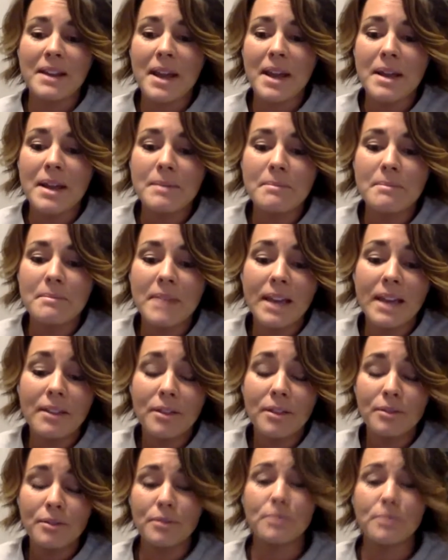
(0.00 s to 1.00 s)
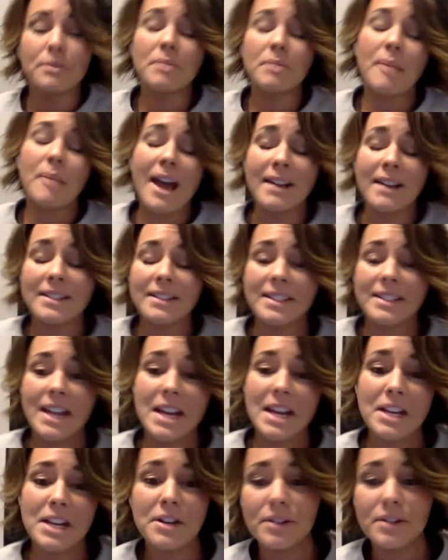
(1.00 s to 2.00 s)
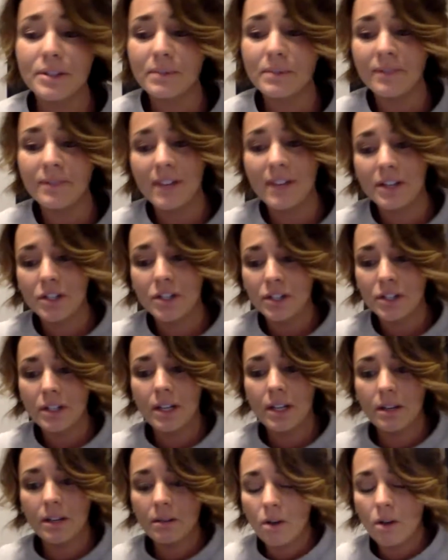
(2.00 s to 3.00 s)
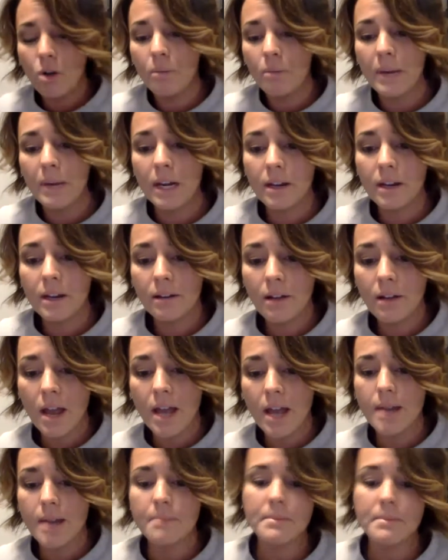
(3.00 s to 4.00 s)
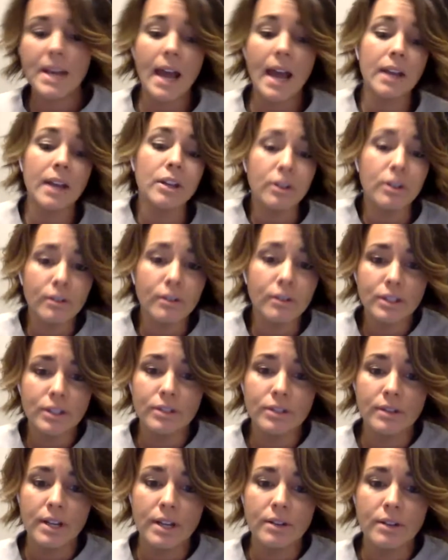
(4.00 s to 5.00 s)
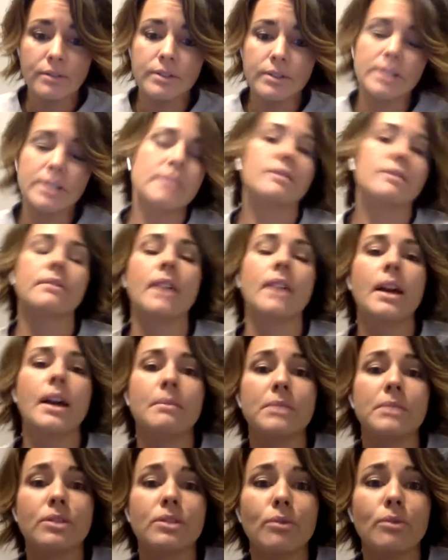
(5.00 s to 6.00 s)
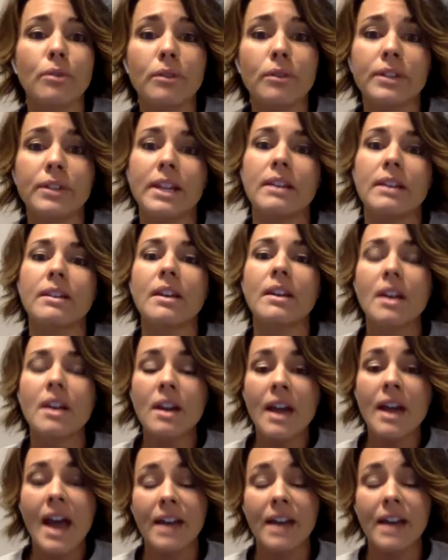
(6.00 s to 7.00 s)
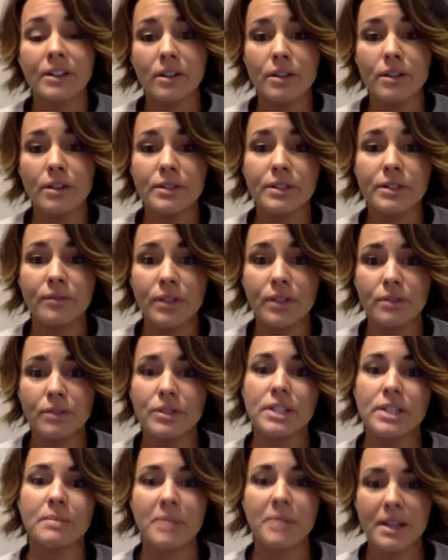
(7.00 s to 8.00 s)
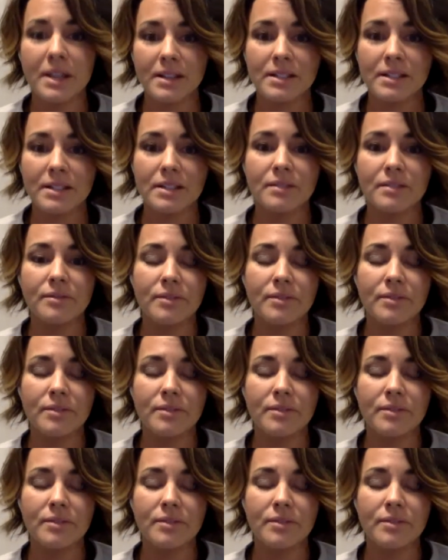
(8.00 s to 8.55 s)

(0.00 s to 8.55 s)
And through the past 8 years, we've actually opened 9 yoga studios, sold and had to close a few just because of,